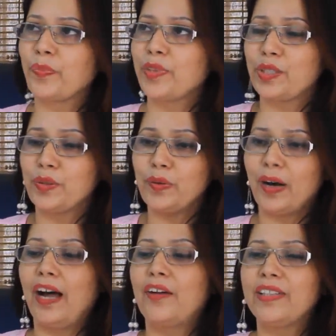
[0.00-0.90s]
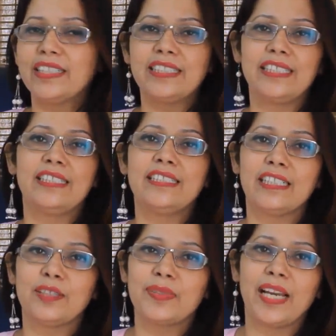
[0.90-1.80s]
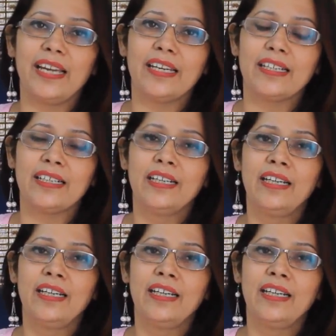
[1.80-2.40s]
So Ayurveda suggests herbs like